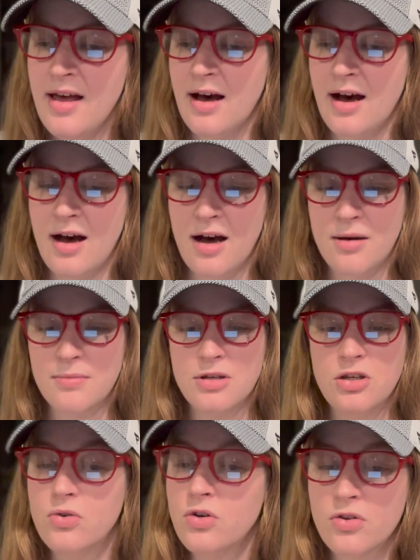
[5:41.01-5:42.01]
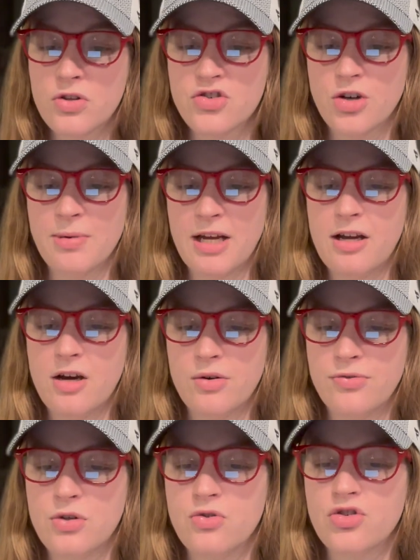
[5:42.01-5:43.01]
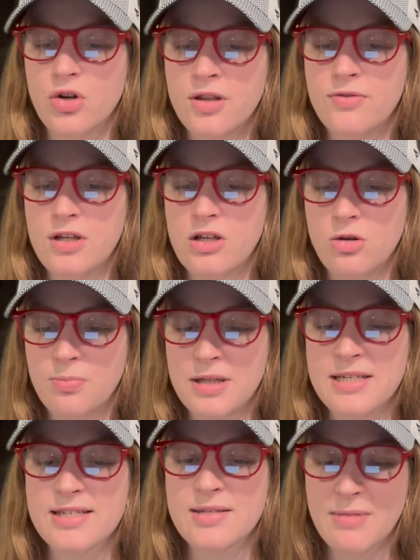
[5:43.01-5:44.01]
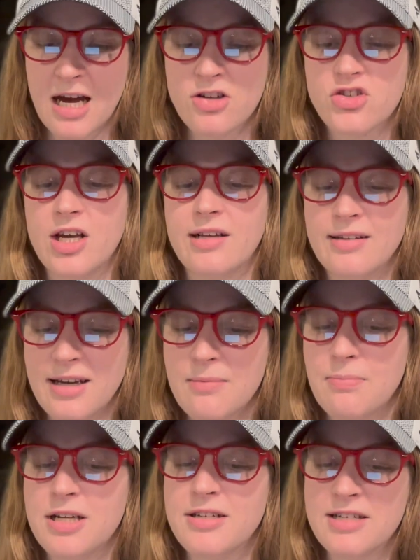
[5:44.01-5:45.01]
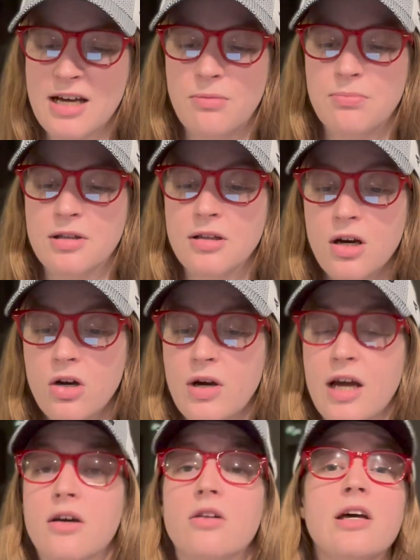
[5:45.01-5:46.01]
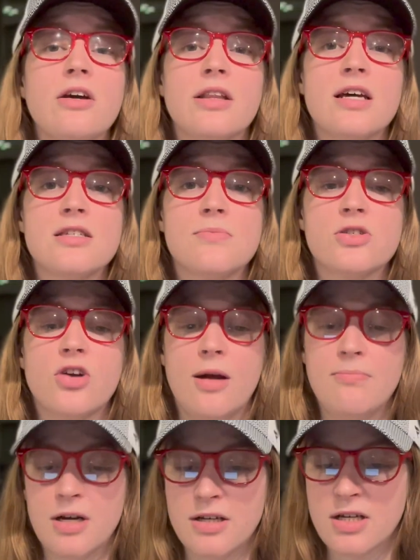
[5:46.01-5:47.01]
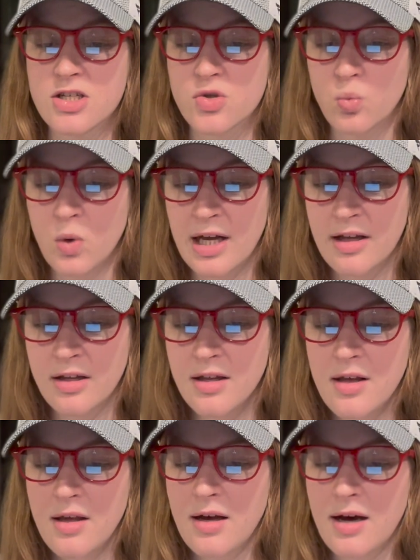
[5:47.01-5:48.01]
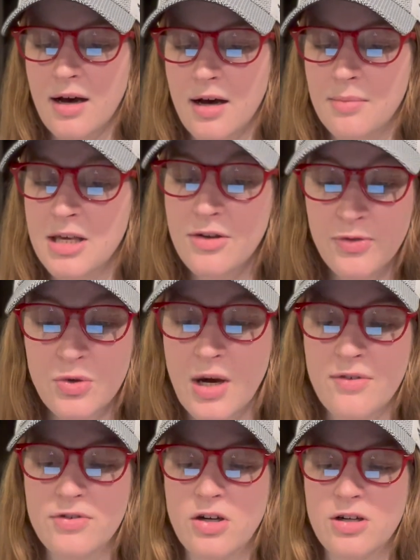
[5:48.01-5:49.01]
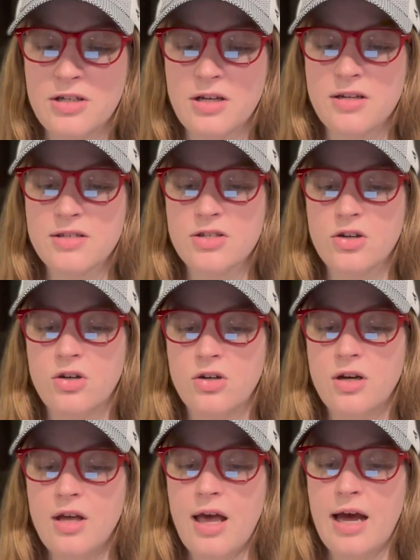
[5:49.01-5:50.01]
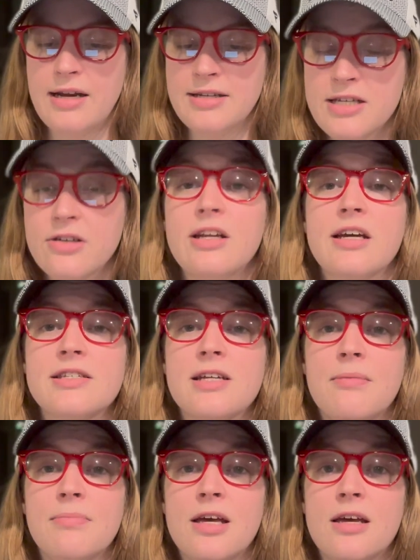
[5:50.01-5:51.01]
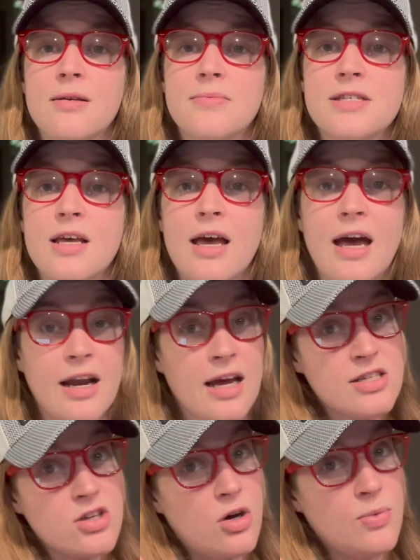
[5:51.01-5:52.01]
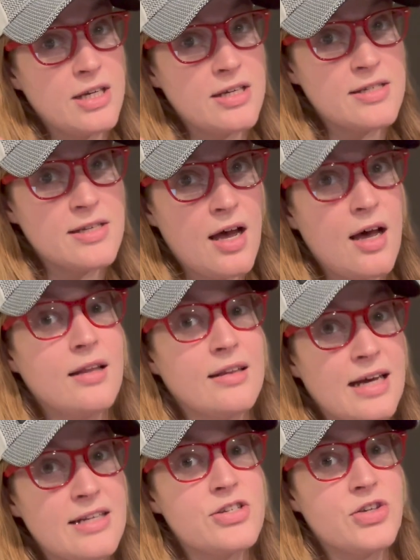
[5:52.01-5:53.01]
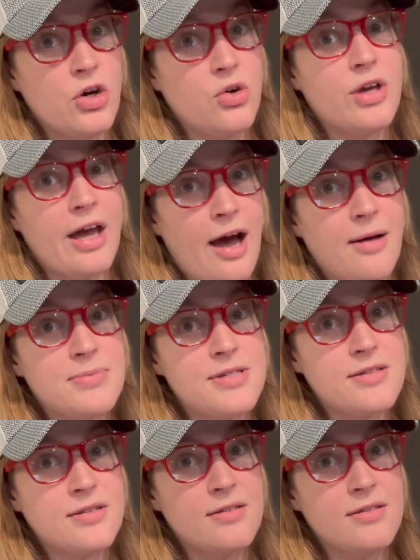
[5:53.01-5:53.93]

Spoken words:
You know the drill by now. If you enjoyed the video, please smash that like button down below and click on that subscribe button as well if you haven't already done so. And until next time, babes, and as always, let's go Caps.